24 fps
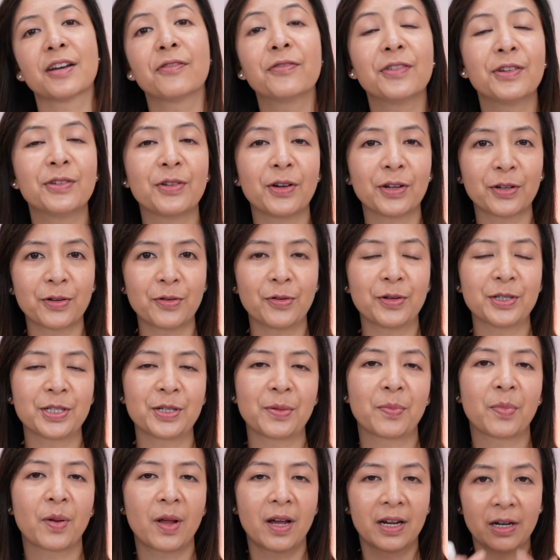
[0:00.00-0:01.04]
definitely not going
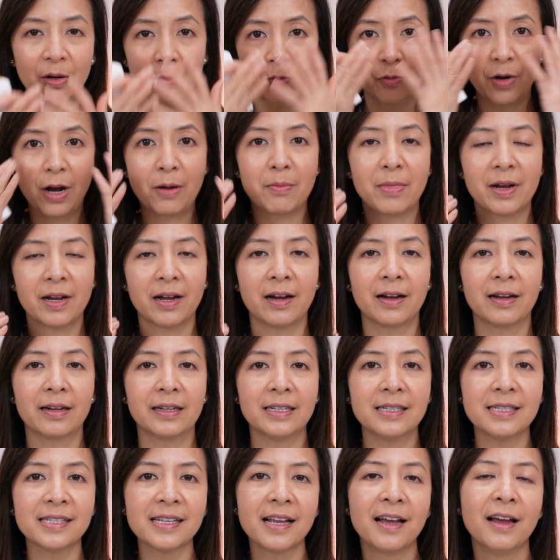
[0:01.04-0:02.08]
to apply around my
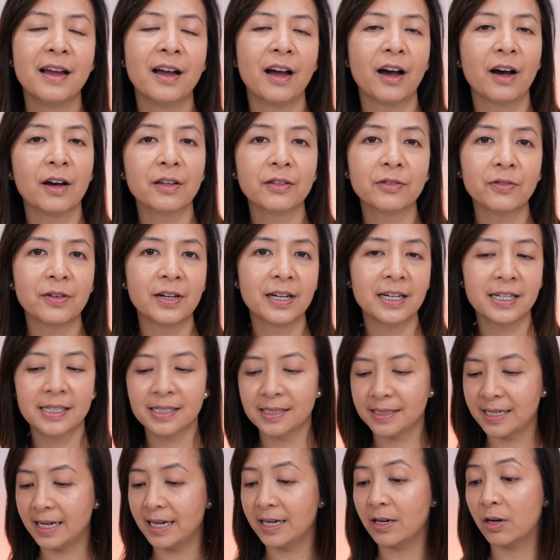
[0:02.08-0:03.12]
eyes.
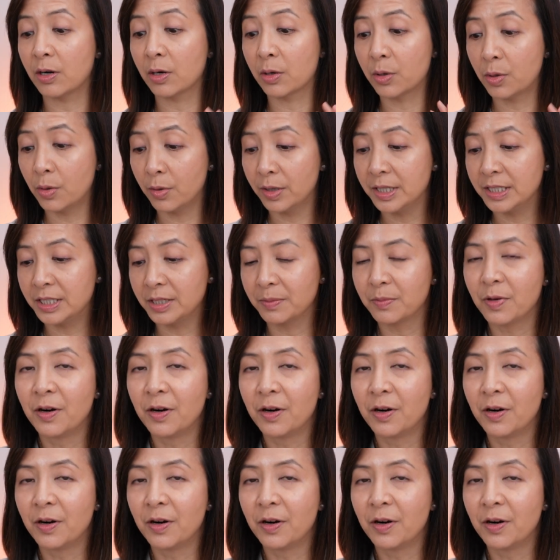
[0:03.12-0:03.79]
Otherwise, they are going to